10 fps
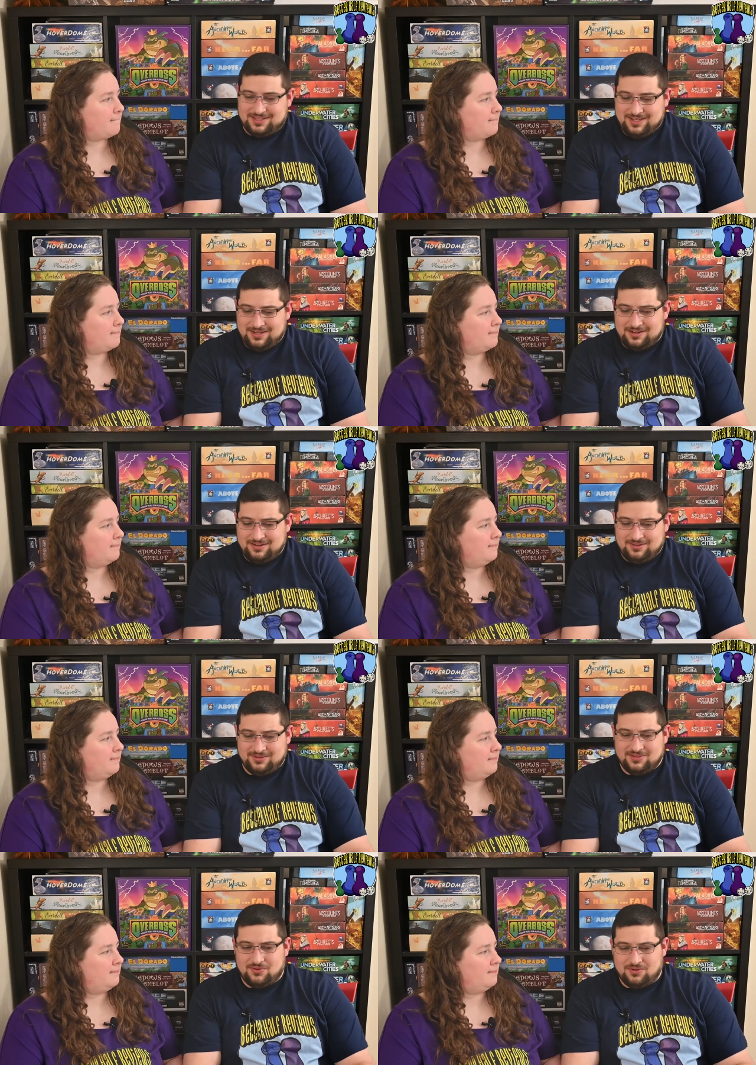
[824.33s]
Speaker 1: here,
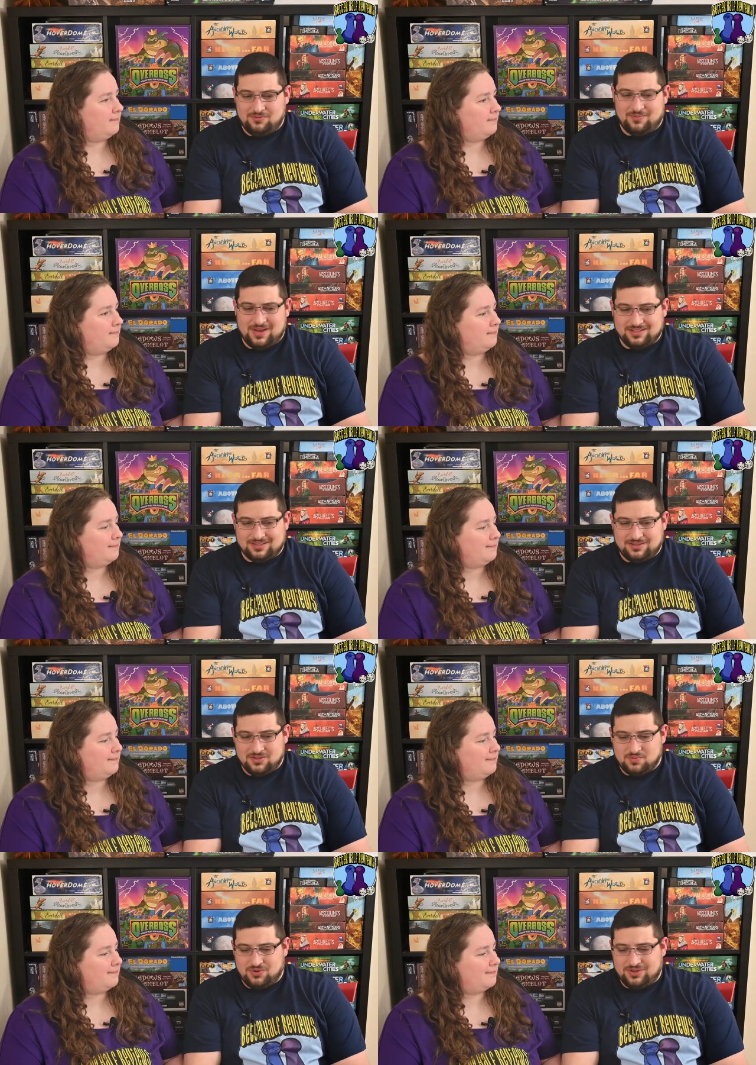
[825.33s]
score the max on
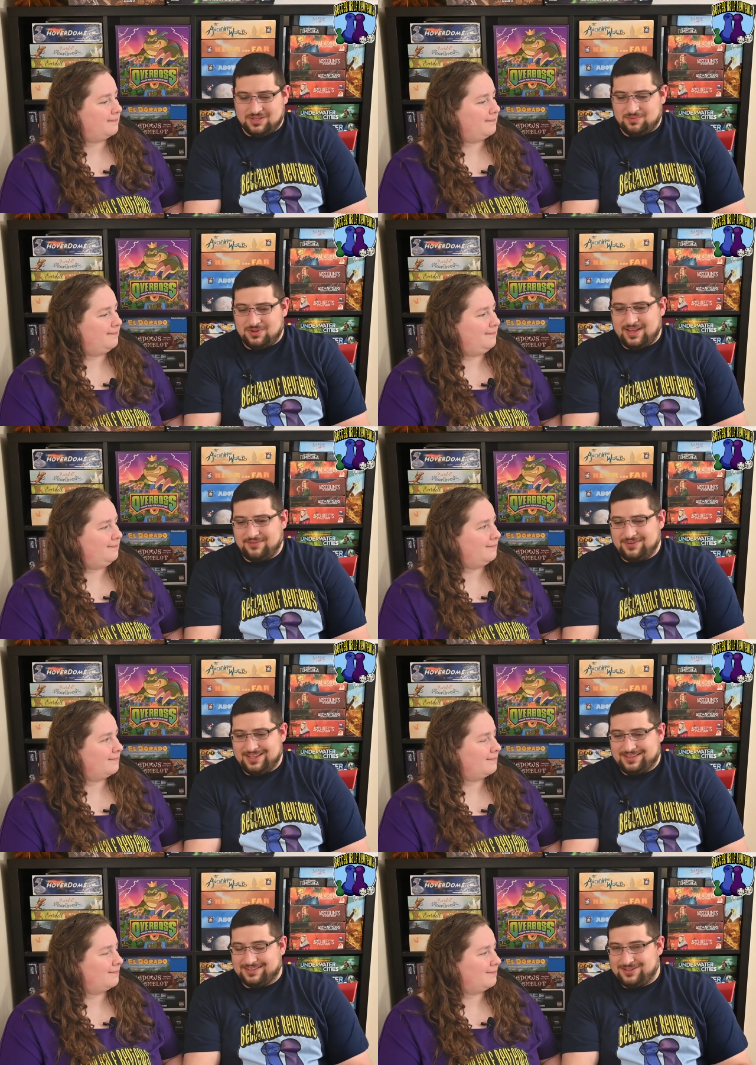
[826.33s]
those points, but I have to
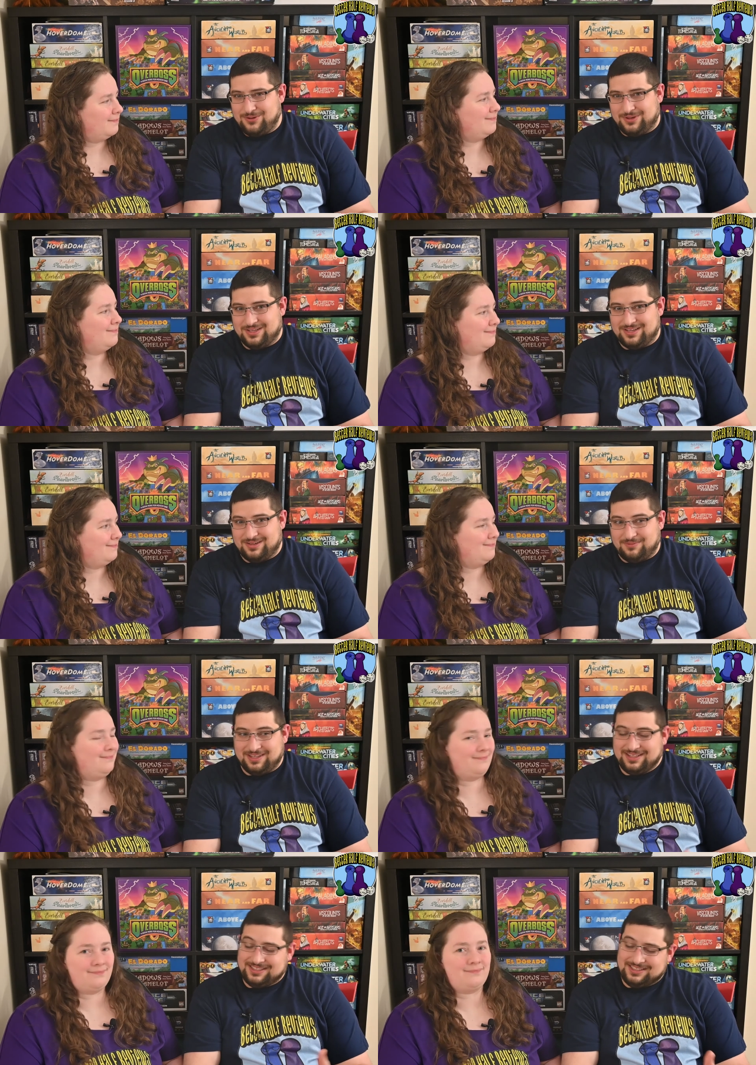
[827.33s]
take this token, and I'm
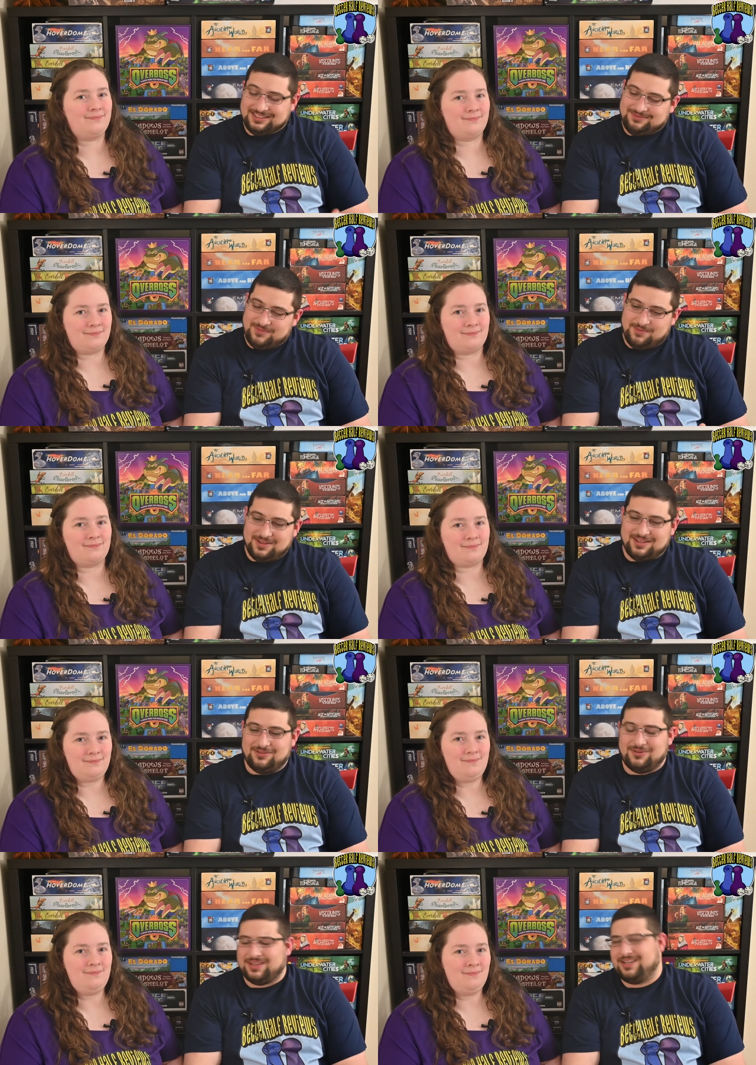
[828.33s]
like, maybe I
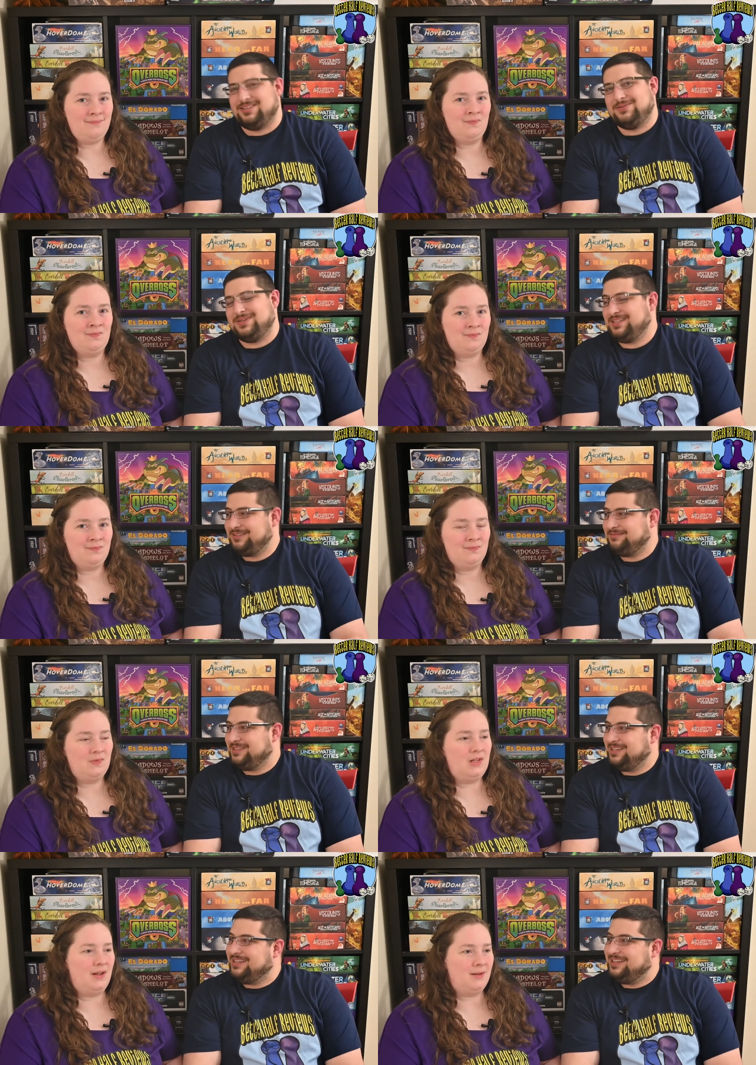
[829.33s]
don't want that token.
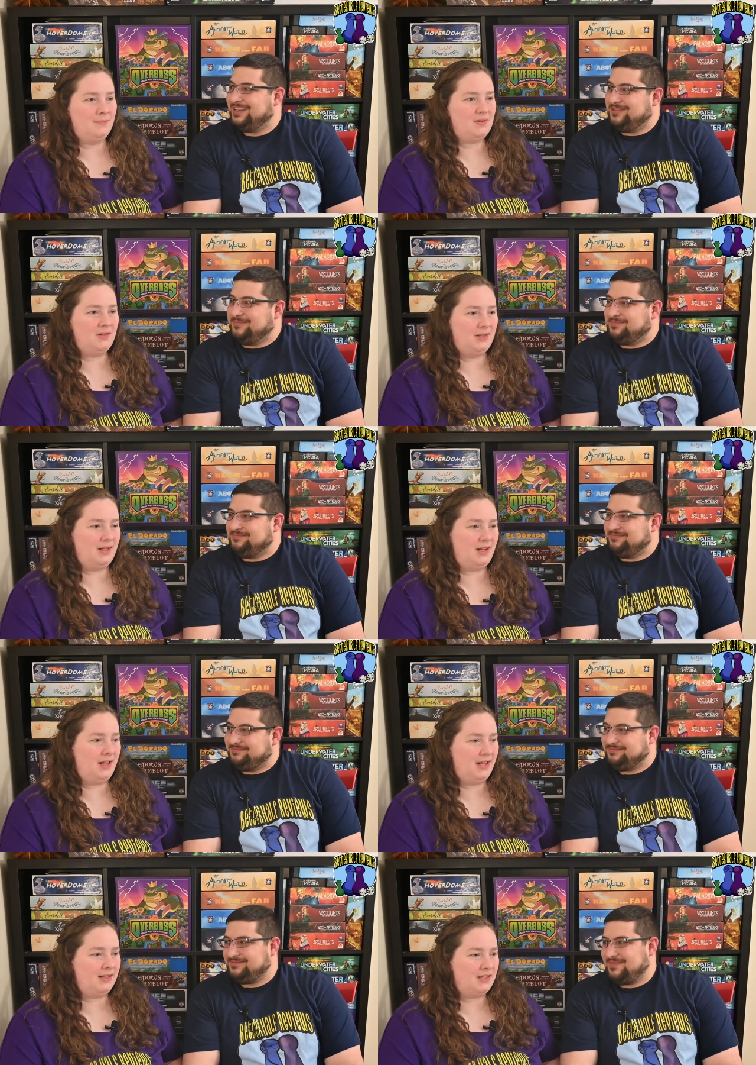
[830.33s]
Speaker 2: Yeah, so the thing I
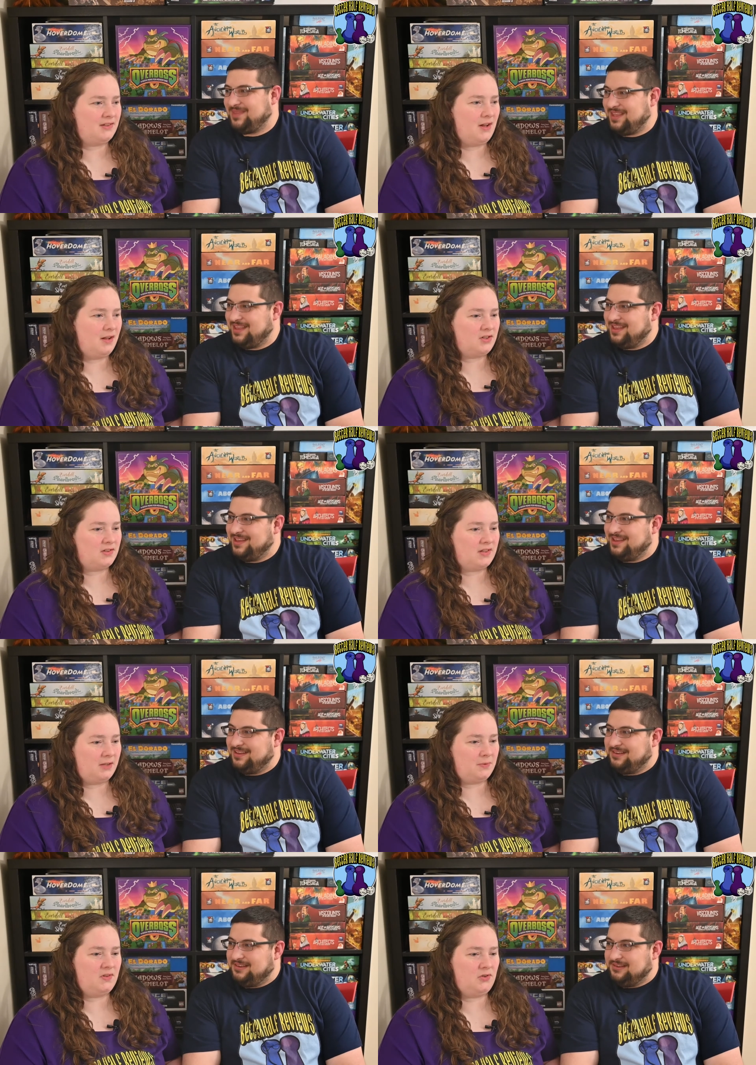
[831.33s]
like, it's not just like
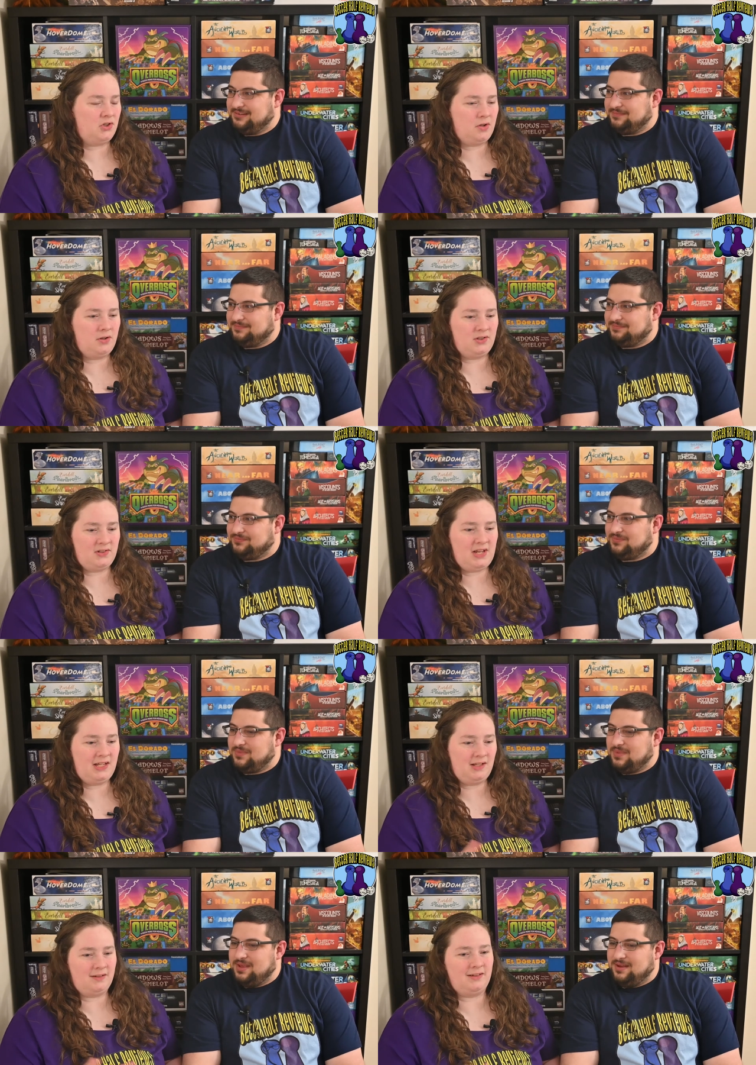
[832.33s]
with Sushi Go, you're just
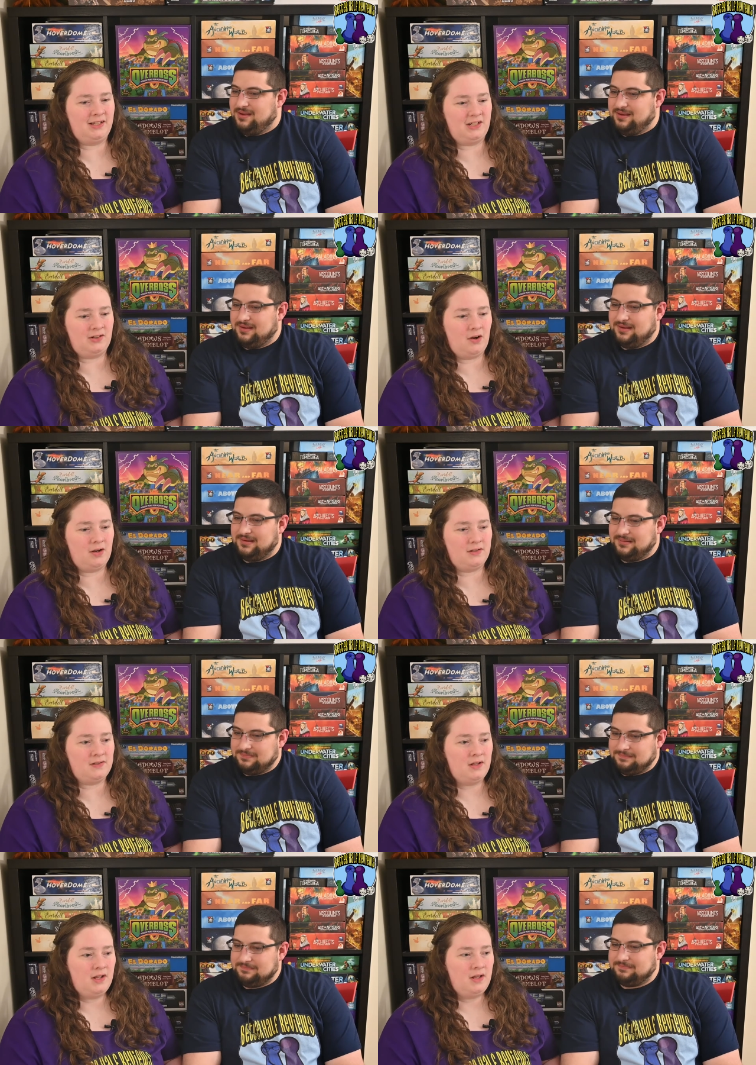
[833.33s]
taking and collecting cards.
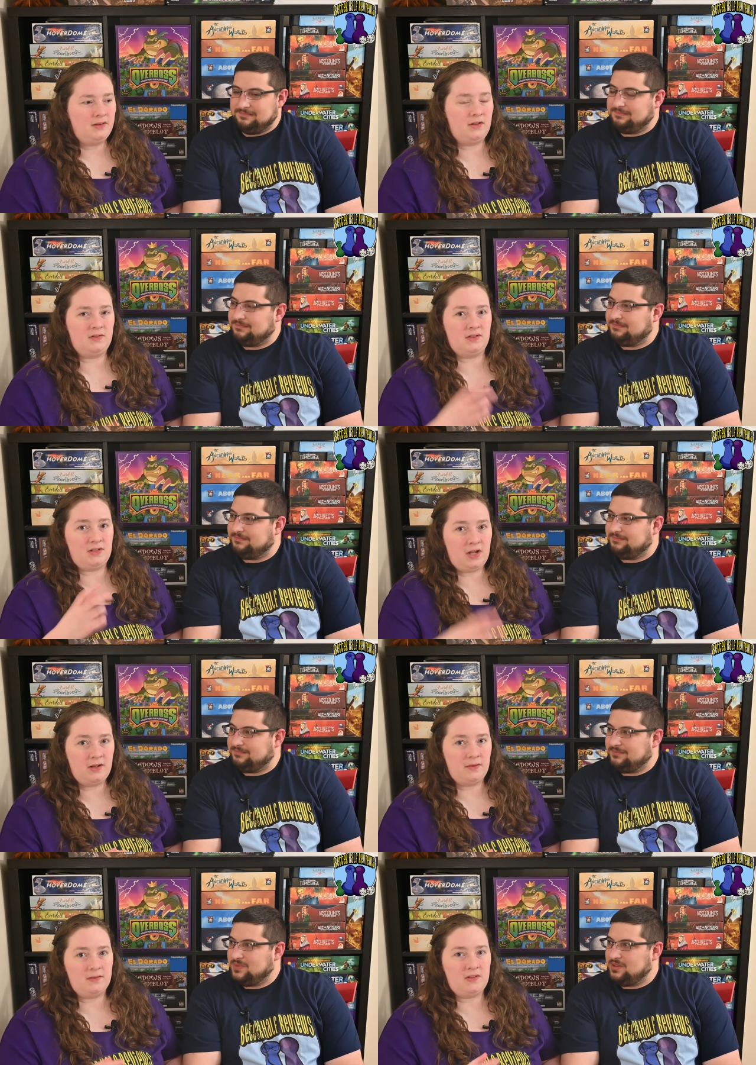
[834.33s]
There's the
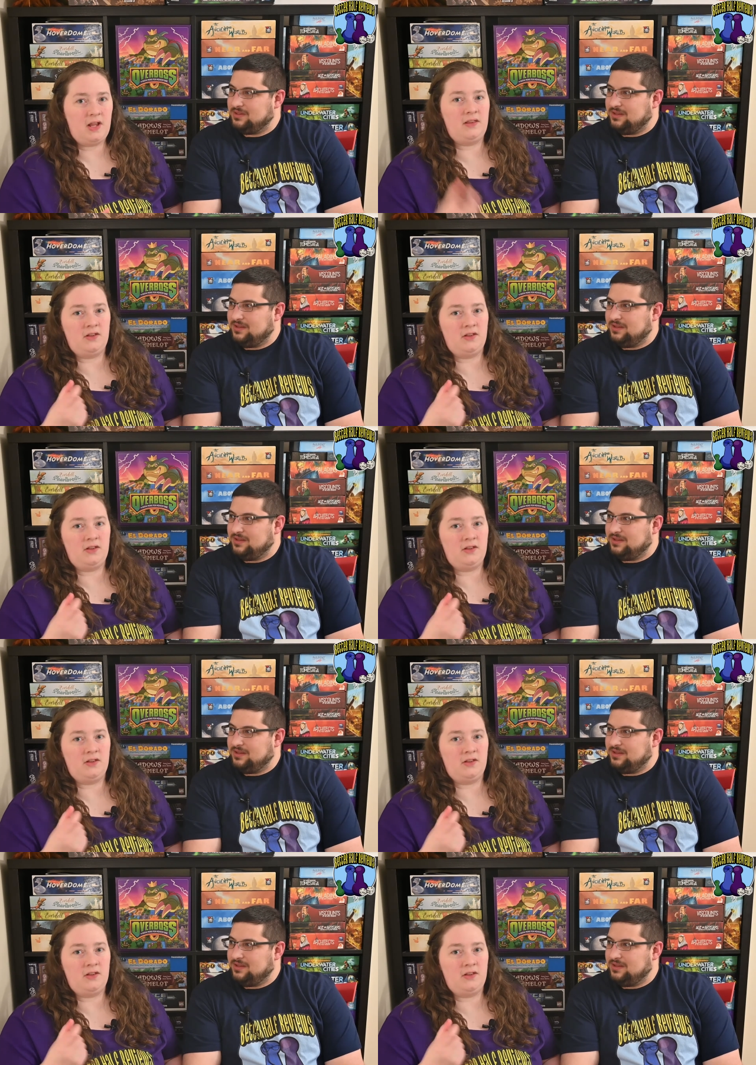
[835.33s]
tiles and the